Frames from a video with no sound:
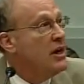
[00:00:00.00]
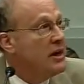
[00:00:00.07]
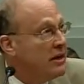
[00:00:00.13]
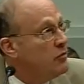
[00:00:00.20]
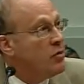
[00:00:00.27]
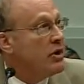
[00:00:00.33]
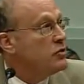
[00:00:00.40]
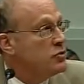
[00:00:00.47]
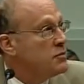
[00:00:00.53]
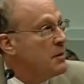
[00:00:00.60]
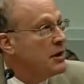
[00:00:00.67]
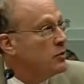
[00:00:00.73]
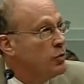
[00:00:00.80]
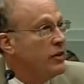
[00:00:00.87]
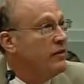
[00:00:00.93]
in
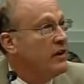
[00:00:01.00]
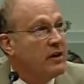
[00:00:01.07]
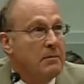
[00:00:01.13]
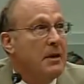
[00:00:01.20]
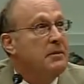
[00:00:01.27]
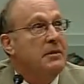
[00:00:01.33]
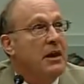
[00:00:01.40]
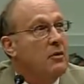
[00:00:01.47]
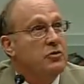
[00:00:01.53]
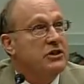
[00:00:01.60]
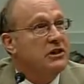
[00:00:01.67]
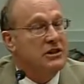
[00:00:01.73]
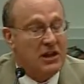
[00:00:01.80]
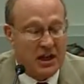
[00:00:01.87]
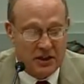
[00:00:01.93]
retrospect, we think maybe that was
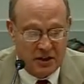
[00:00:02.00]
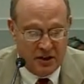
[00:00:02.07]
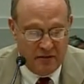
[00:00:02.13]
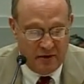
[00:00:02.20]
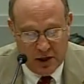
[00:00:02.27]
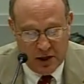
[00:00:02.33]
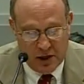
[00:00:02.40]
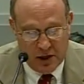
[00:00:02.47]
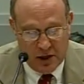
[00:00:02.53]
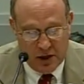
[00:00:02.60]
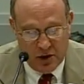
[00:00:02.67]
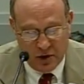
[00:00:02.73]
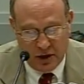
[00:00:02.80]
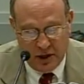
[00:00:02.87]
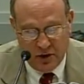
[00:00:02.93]
excessive and should be
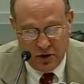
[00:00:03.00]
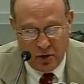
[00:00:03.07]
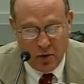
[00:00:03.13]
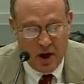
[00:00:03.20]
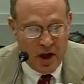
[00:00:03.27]
looked into.